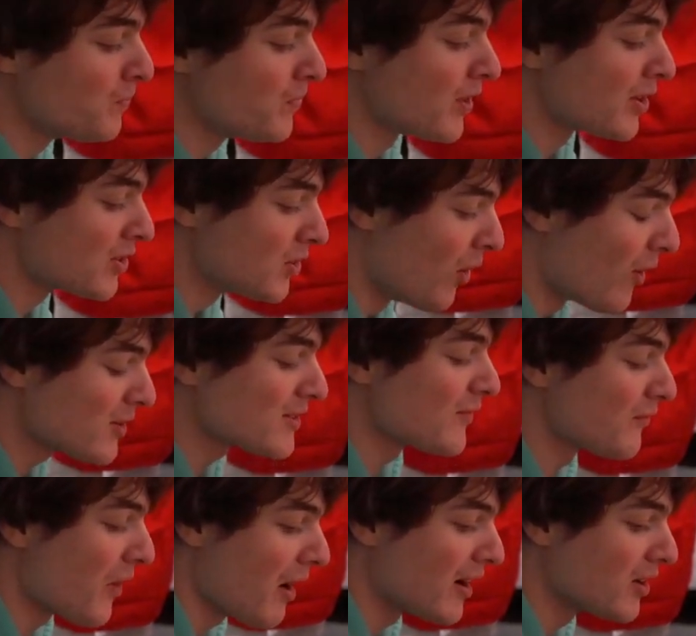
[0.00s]
The sauce,
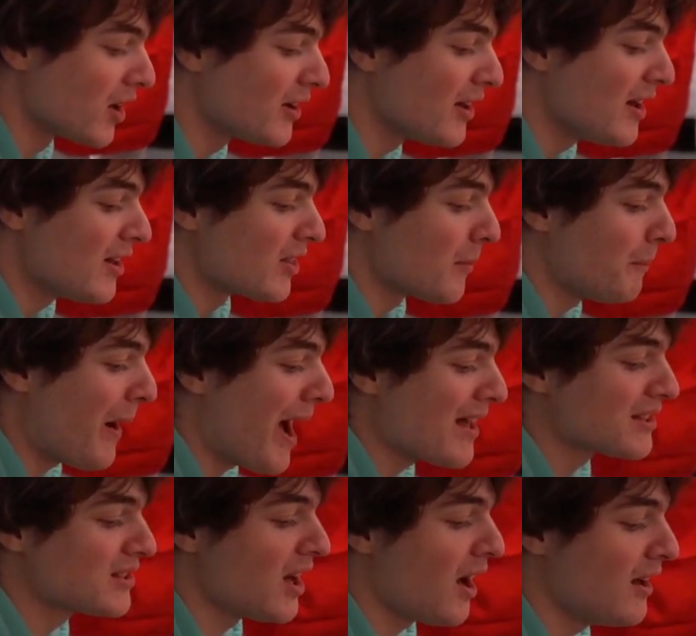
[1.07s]
very good. The
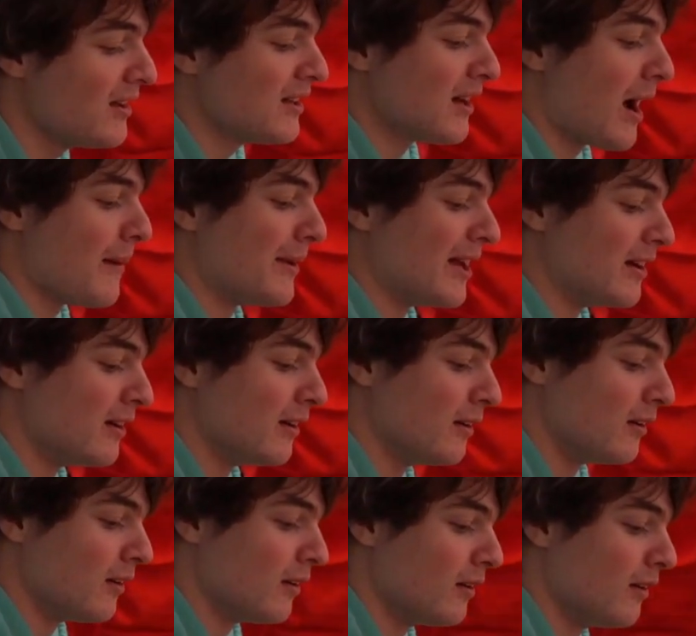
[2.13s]
pasta, I mean.
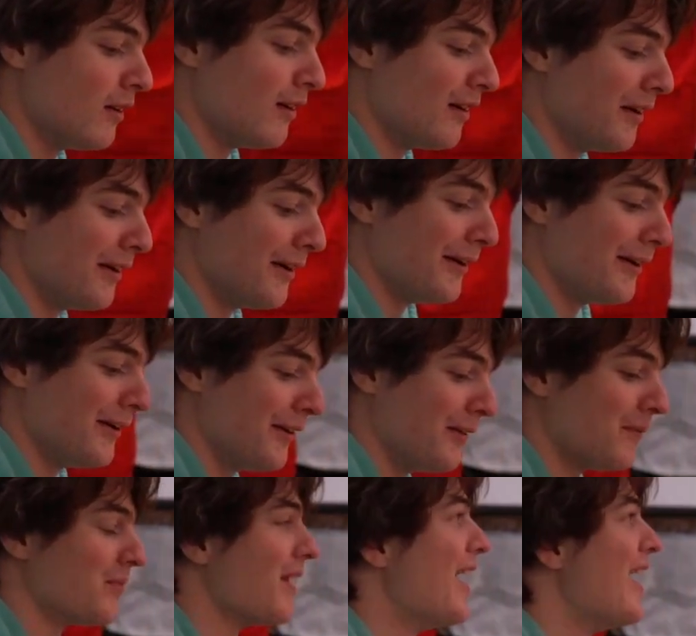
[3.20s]
The
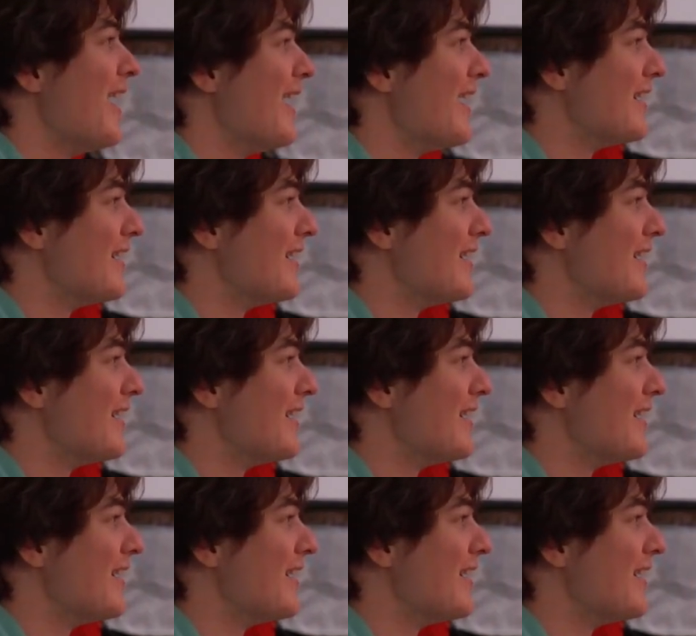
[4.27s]
potatoes.